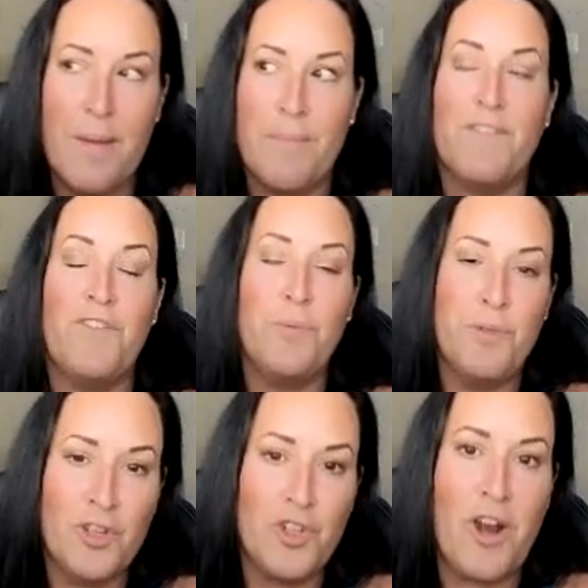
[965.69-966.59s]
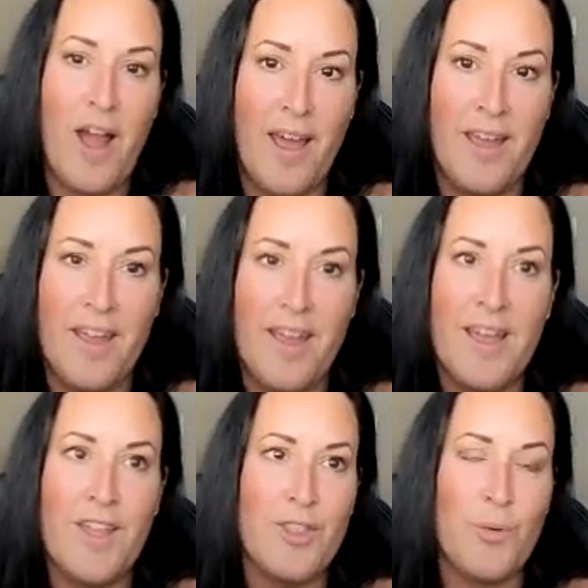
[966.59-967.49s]
But if you try,
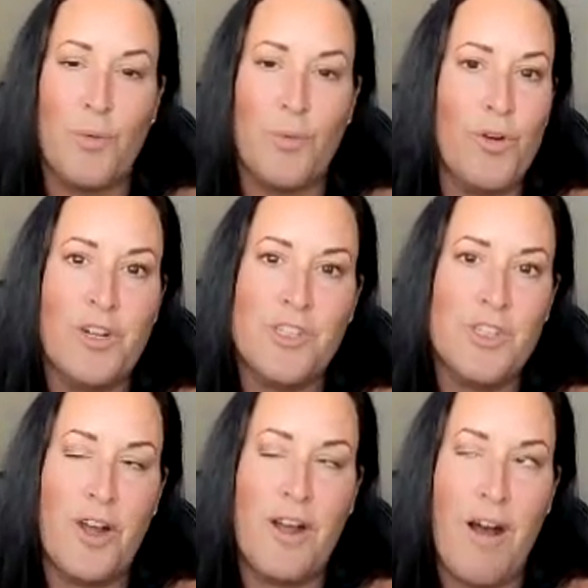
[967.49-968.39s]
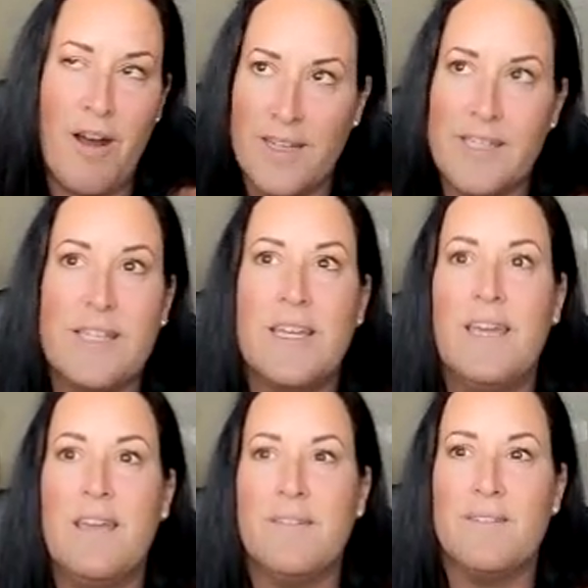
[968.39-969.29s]
the rewards
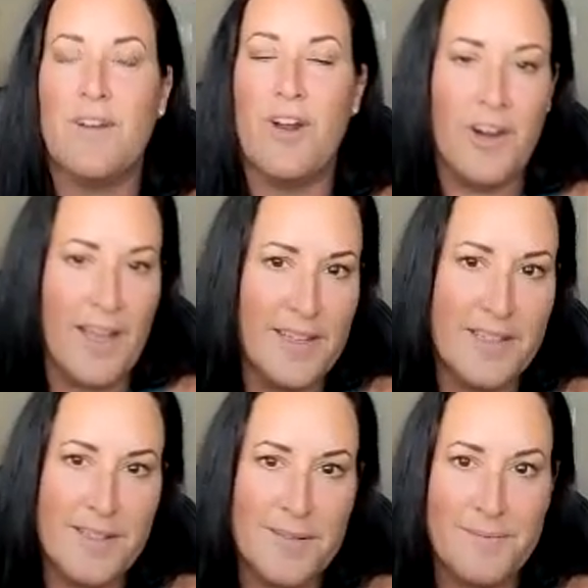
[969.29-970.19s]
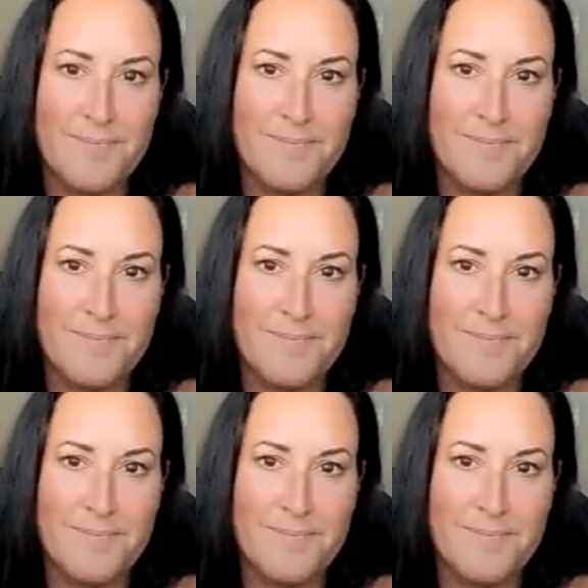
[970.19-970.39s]
honestly are endless.